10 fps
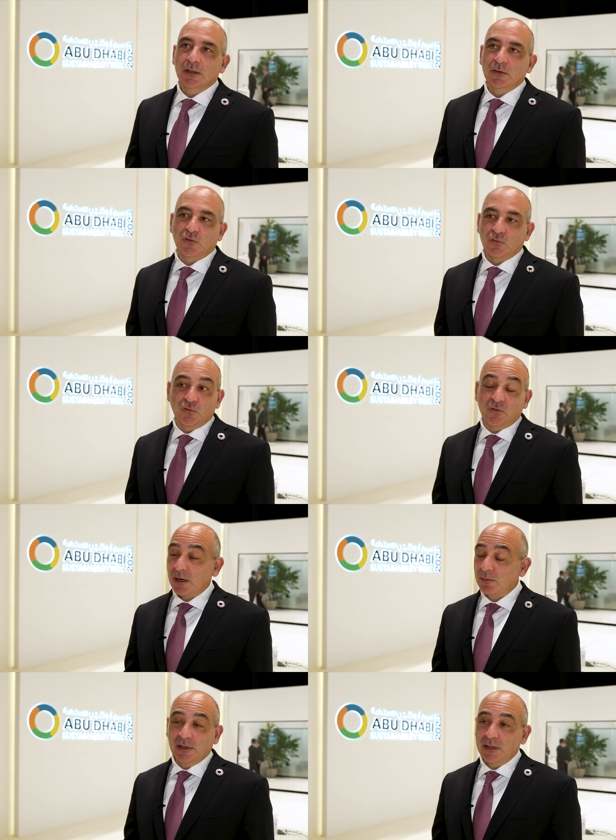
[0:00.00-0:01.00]
And so
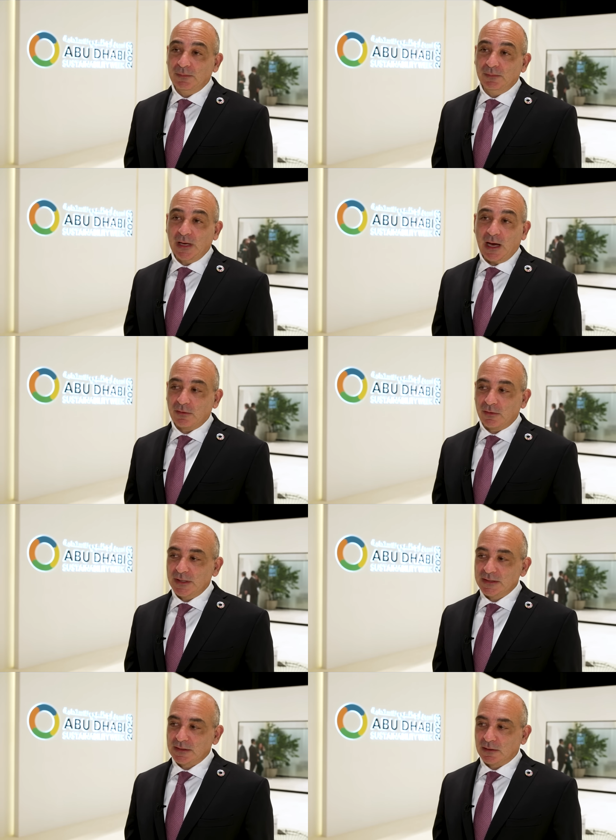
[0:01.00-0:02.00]
sustainability
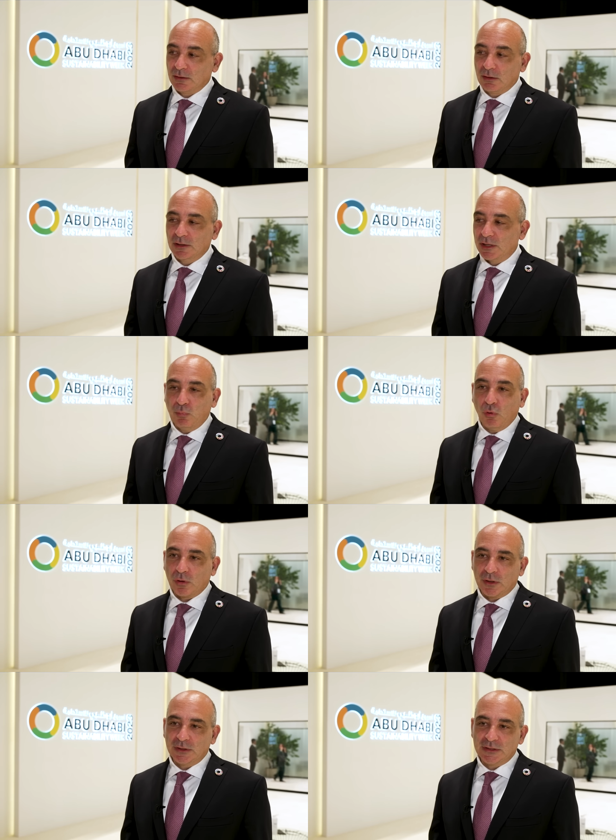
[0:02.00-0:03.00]
gatherings are not only
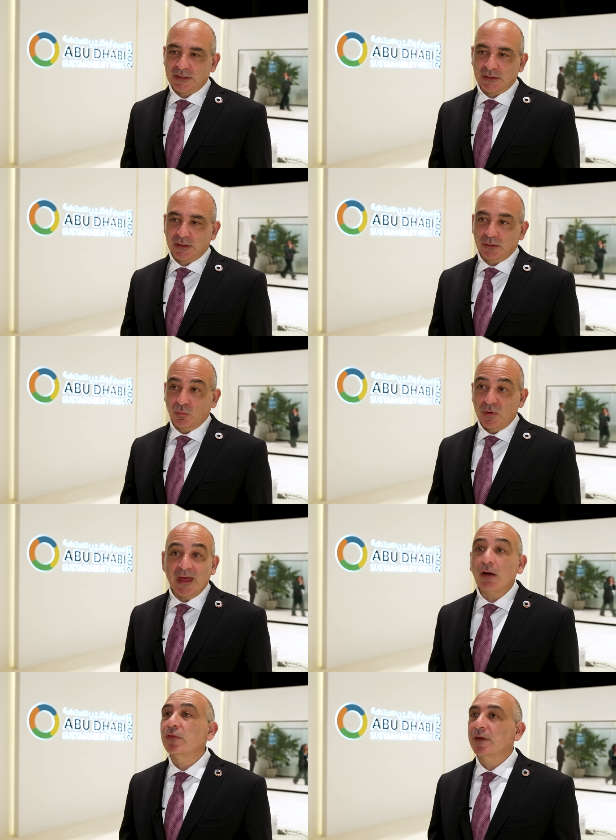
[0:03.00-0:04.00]
important,
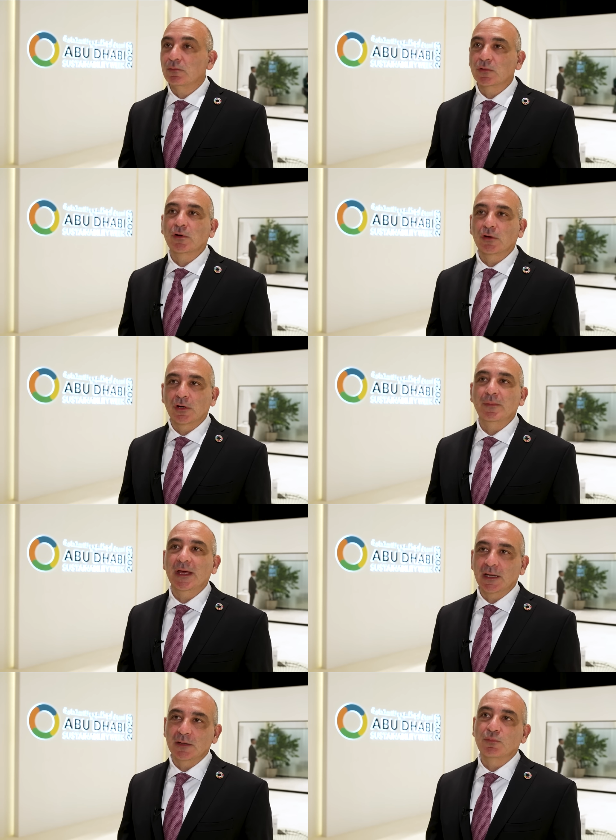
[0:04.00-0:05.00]
without them, we're not going to
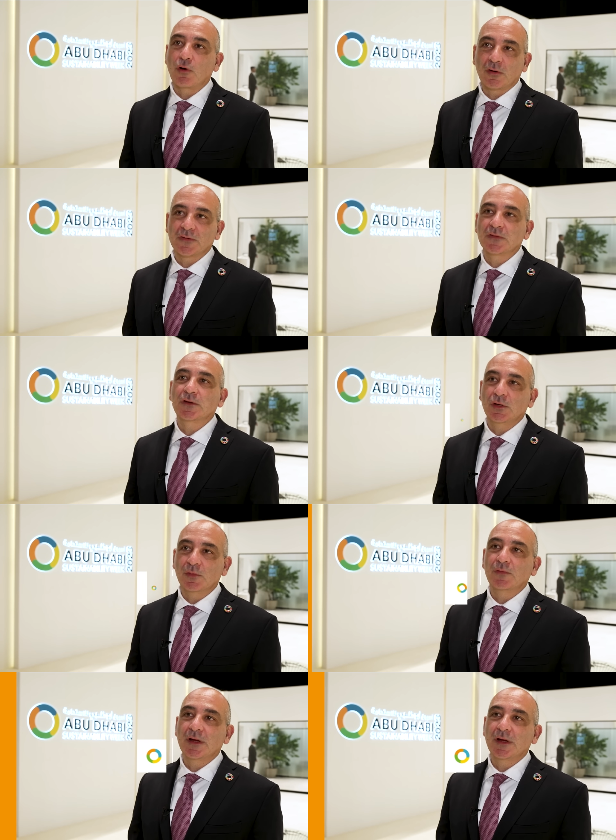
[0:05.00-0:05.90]
make any progress as a human